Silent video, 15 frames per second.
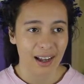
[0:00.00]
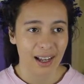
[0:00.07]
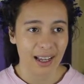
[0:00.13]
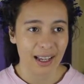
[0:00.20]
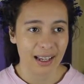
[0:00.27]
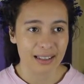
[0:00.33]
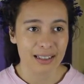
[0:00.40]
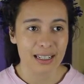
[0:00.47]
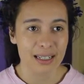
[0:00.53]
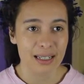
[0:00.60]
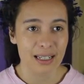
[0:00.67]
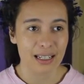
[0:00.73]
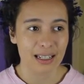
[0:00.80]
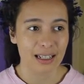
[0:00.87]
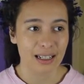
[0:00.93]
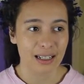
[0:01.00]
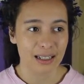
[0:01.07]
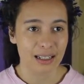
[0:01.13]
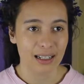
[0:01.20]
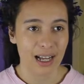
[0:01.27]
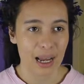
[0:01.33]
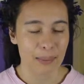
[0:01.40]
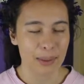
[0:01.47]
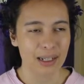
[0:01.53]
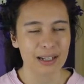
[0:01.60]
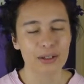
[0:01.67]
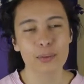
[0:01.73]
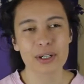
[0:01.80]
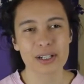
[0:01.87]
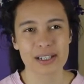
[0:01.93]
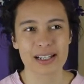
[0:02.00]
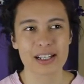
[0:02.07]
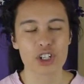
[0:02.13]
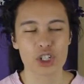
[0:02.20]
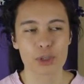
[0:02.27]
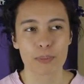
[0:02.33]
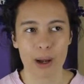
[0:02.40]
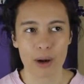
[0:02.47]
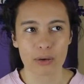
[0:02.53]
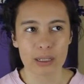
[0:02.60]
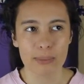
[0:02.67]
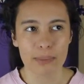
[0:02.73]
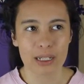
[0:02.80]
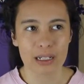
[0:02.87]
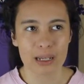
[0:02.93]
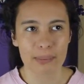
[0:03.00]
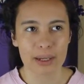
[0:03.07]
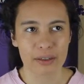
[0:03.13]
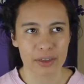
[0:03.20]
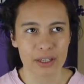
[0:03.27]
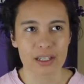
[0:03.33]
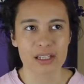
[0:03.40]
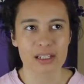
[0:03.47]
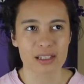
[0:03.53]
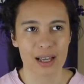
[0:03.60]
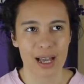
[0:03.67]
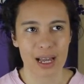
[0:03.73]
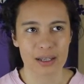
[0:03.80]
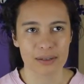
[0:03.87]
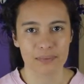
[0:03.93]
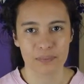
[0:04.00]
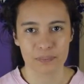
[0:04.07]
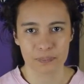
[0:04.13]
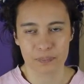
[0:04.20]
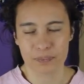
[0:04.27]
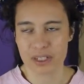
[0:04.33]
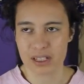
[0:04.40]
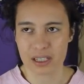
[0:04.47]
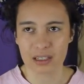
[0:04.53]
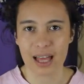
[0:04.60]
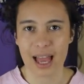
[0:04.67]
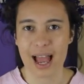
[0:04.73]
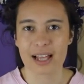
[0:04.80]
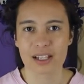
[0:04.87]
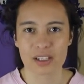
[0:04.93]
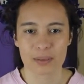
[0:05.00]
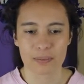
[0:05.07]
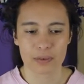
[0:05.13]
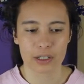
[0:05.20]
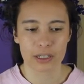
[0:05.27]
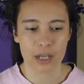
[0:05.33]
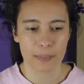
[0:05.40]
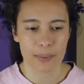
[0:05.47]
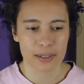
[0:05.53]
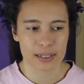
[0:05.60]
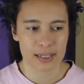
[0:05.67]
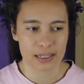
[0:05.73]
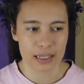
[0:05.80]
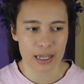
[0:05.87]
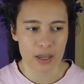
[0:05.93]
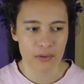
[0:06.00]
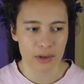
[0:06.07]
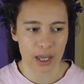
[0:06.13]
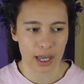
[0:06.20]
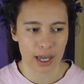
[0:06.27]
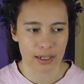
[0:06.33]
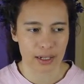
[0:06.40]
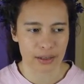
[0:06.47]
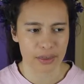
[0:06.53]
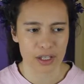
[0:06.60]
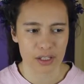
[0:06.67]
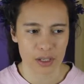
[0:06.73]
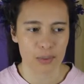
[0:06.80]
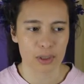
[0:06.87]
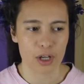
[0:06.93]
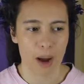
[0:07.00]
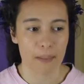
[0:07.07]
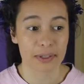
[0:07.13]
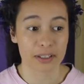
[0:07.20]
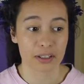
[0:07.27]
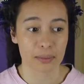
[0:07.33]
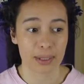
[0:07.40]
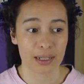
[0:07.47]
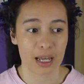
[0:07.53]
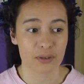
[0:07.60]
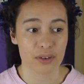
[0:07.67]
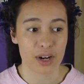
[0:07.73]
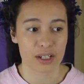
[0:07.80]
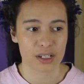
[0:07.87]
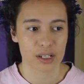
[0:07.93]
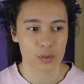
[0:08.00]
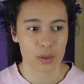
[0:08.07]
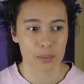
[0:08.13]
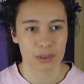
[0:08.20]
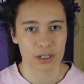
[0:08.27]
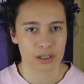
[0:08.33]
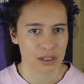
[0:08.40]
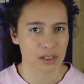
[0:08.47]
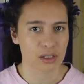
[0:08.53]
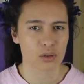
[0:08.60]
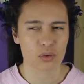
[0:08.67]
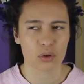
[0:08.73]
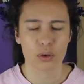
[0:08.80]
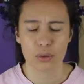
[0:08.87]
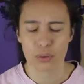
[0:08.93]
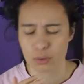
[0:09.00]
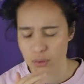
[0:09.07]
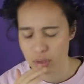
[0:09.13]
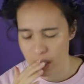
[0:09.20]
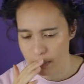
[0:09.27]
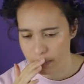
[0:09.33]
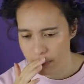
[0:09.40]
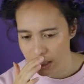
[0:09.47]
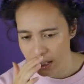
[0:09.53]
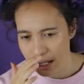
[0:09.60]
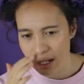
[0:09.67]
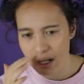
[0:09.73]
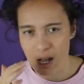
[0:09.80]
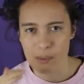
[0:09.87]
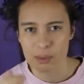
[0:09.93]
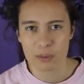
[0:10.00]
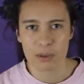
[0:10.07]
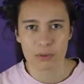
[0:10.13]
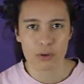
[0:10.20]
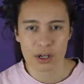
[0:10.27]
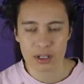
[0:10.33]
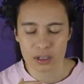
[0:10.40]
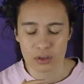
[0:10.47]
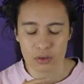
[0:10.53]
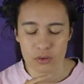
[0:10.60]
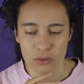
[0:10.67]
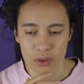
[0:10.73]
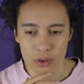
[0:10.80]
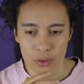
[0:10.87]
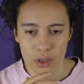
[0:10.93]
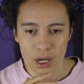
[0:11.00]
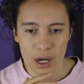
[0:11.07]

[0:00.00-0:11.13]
And I mean, I don't want to say he just barely beat him. I think he's still has something up his sleeve, and I think someone commented on my live reaction as well, because I did scroll through some comments before I did this review.